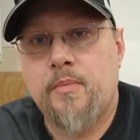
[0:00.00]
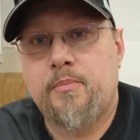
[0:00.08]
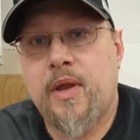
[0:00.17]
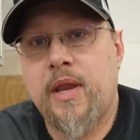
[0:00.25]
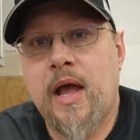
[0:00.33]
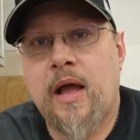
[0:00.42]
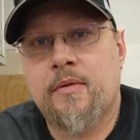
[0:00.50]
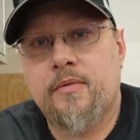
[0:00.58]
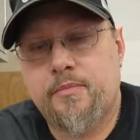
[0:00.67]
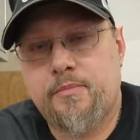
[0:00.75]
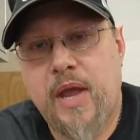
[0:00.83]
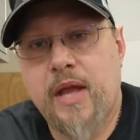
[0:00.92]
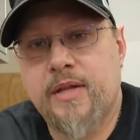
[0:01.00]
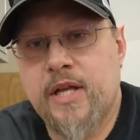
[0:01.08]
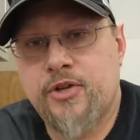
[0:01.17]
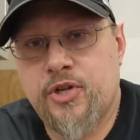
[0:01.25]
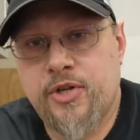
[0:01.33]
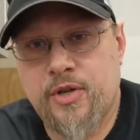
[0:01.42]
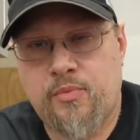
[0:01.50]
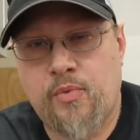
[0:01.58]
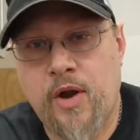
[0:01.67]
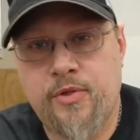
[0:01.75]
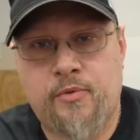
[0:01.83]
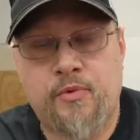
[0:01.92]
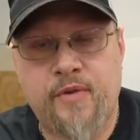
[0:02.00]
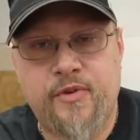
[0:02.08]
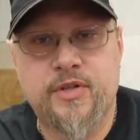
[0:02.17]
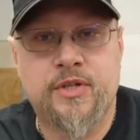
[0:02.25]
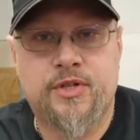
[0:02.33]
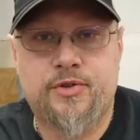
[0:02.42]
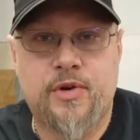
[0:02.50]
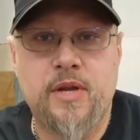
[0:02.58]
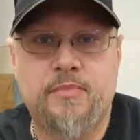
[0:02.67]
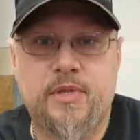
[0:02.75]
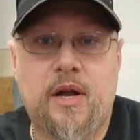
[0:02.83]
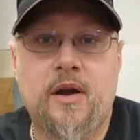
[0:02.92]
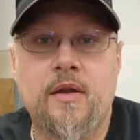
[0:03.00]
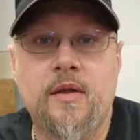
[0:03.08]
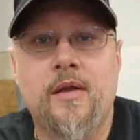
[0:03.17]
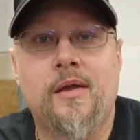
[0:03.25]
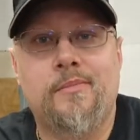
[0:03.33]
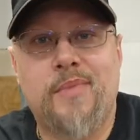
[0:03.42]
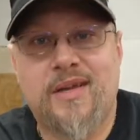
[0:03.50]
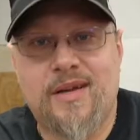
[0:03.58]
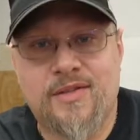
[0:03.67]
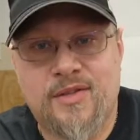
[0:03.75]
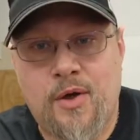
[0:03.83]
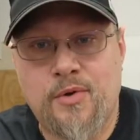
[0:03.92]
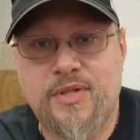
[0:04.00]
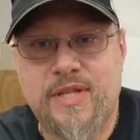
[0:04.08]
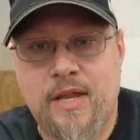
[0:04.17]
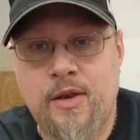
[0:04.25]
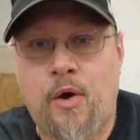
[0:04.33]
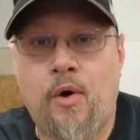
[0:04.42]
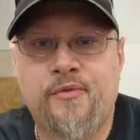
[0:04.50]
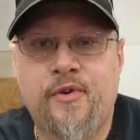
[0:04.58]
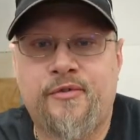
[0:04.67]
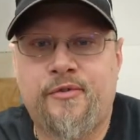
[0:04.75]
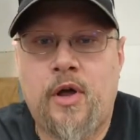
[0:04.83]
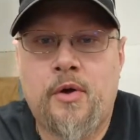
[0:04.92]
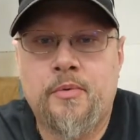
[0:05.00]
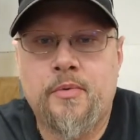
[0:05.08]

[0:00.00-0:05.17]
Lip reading: But yeah, pay attention to where the rivers and streams are because those tend to overflow.